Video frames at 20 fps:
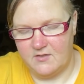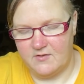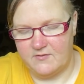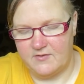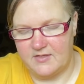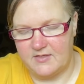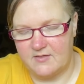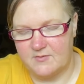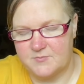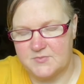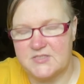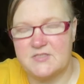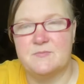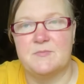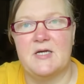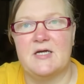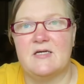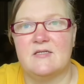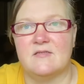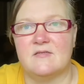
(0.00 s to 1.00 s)
That comes to
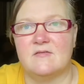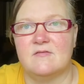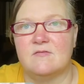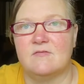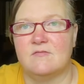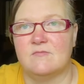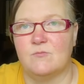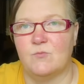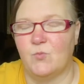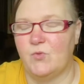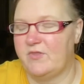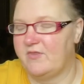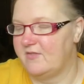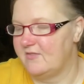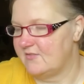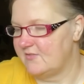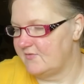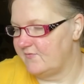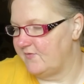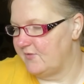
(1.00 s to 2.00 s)
mind with
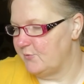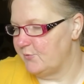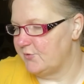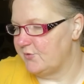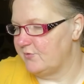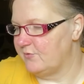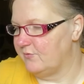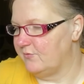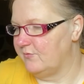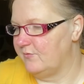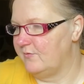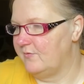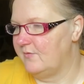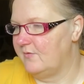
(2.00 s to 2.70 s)
this devotional